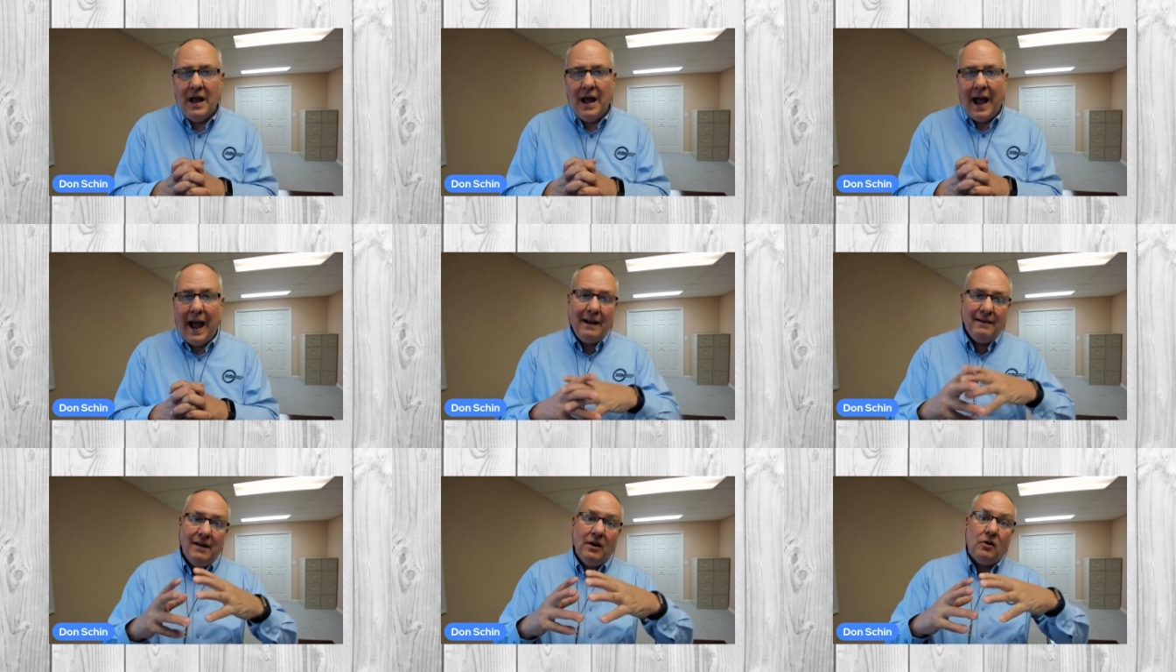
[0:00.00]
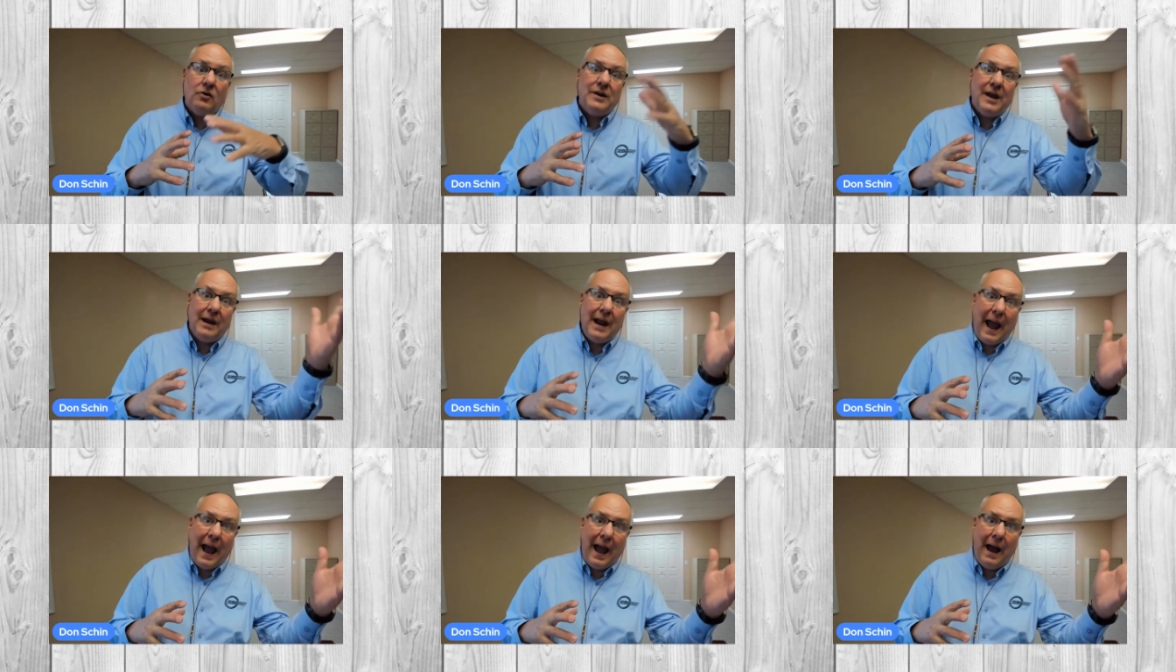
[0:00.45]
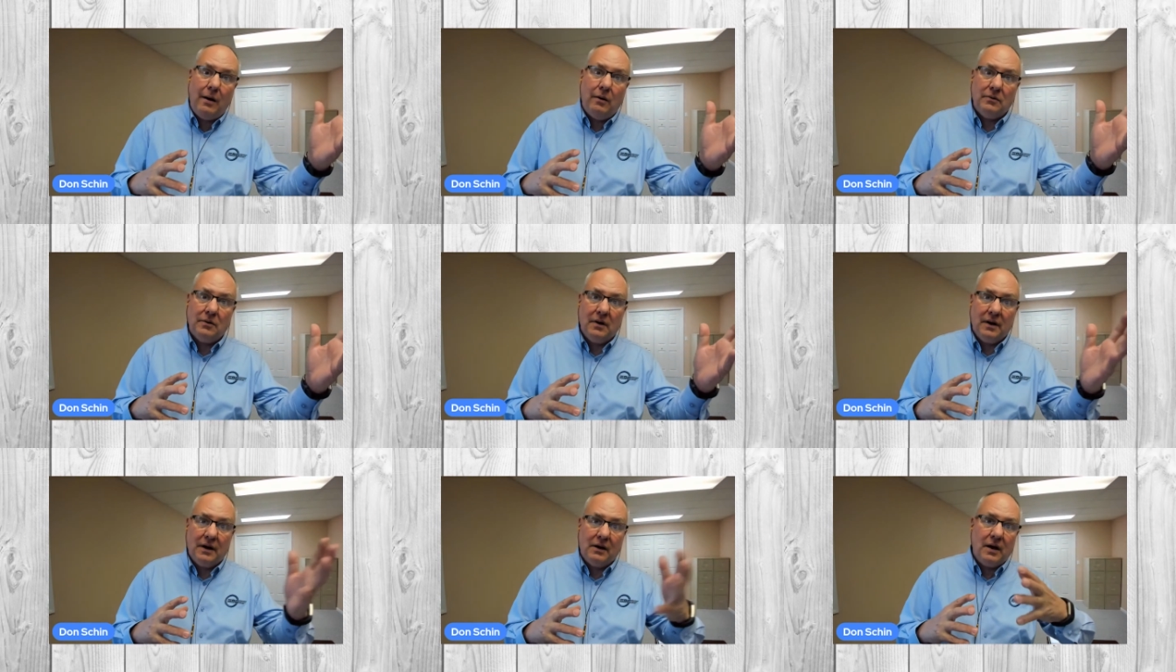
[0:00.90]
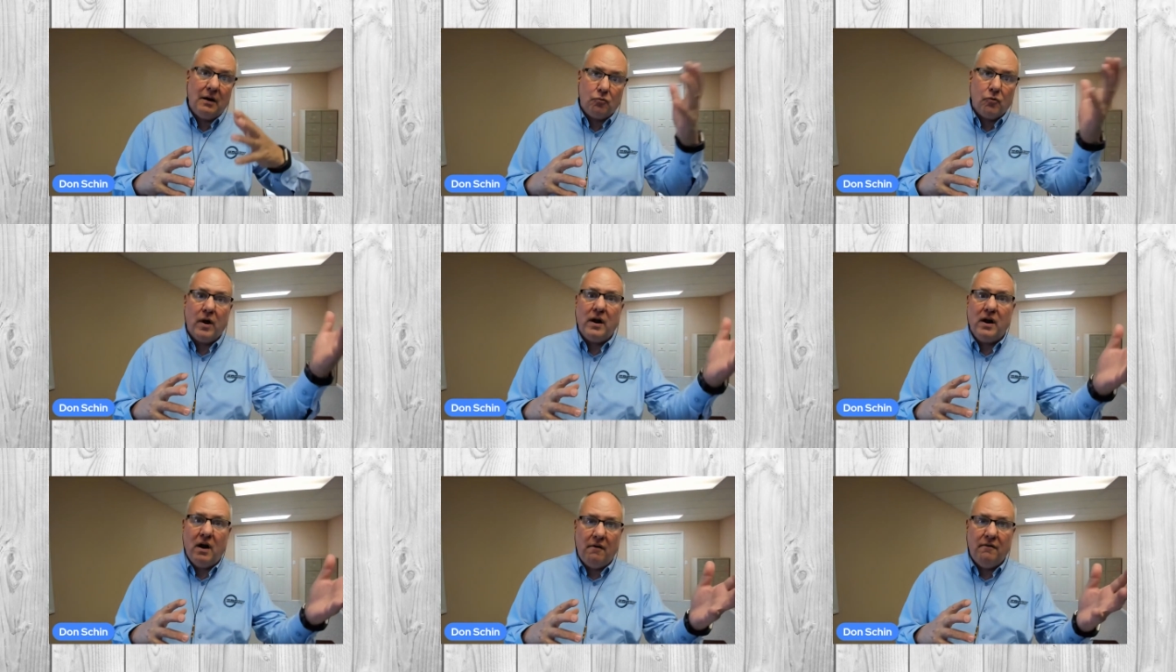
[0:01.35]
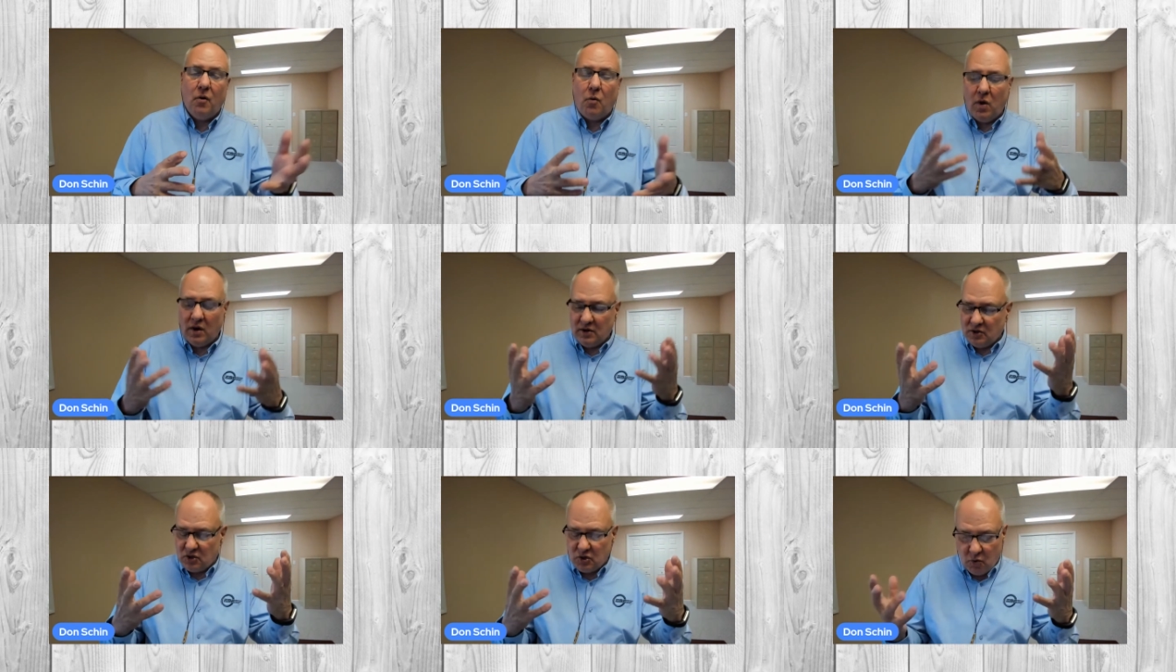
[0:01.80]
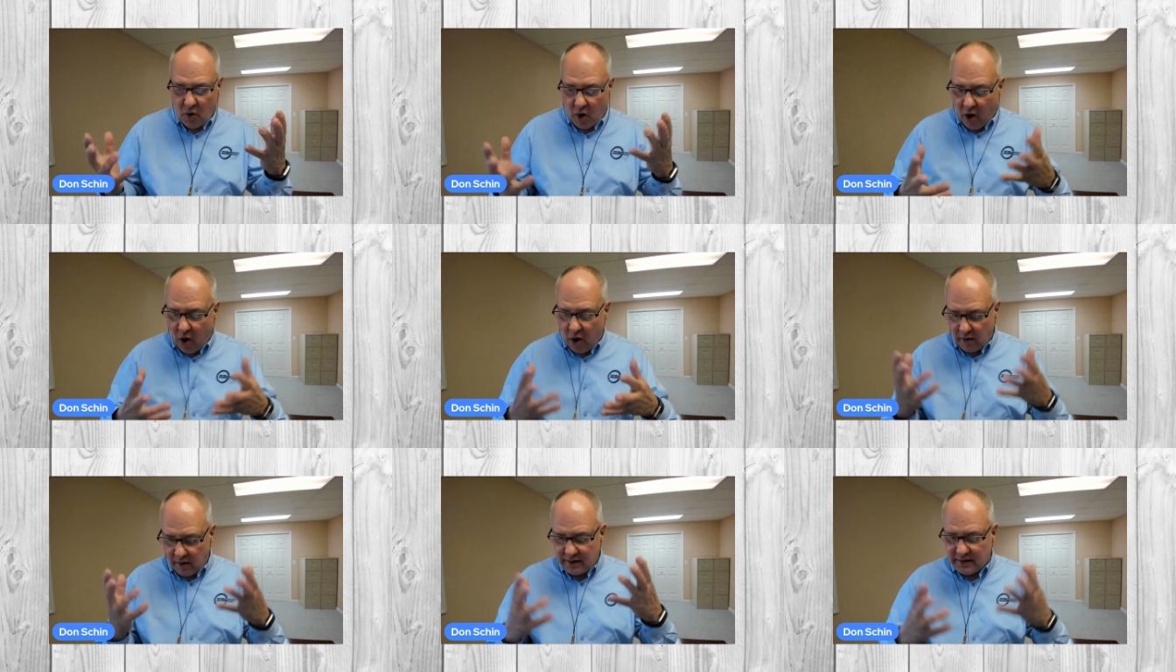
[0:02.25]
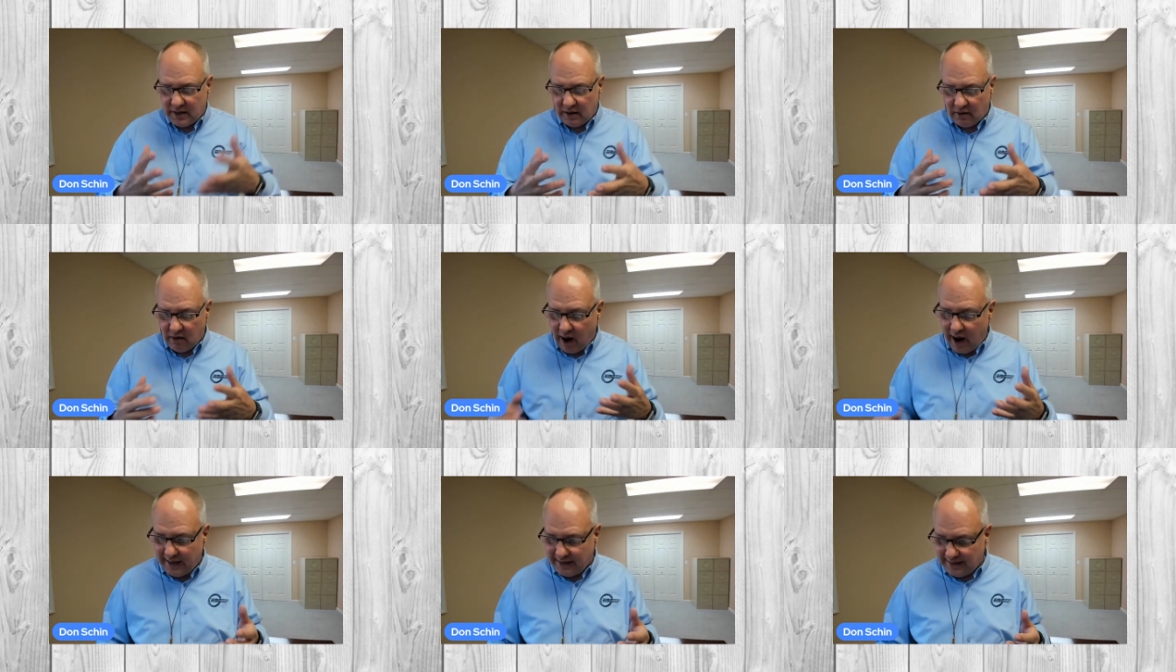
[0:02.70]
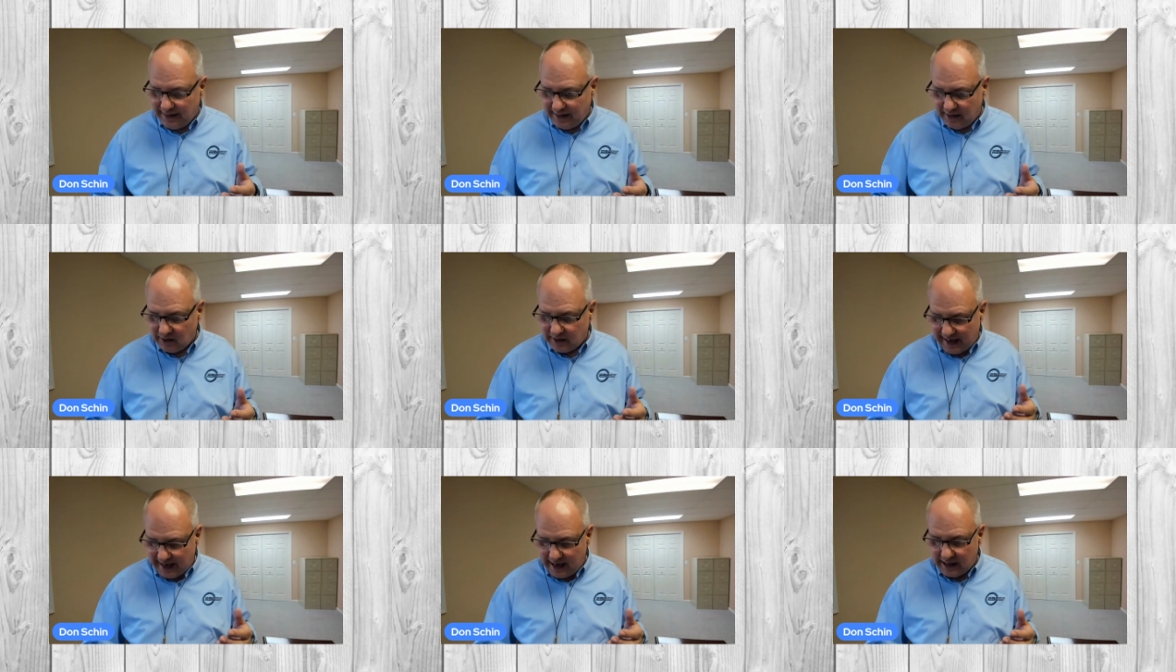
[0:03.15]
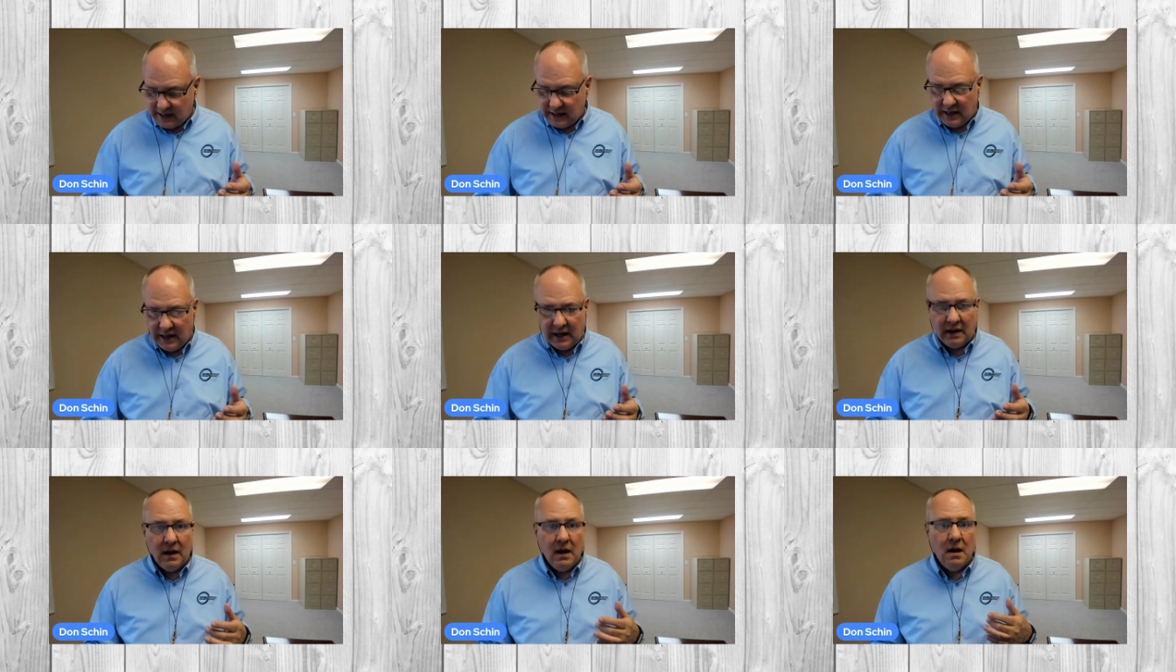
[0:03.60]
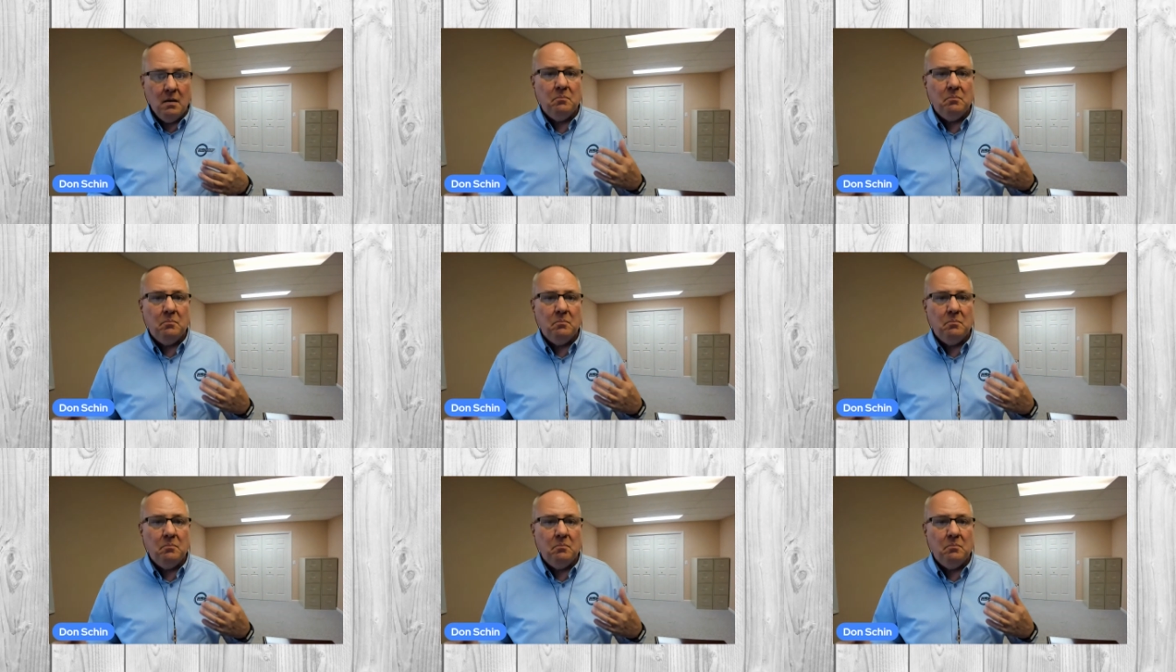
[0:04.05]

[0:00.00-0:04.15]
and they'll get rid of the ones who aren't their ideal candidate,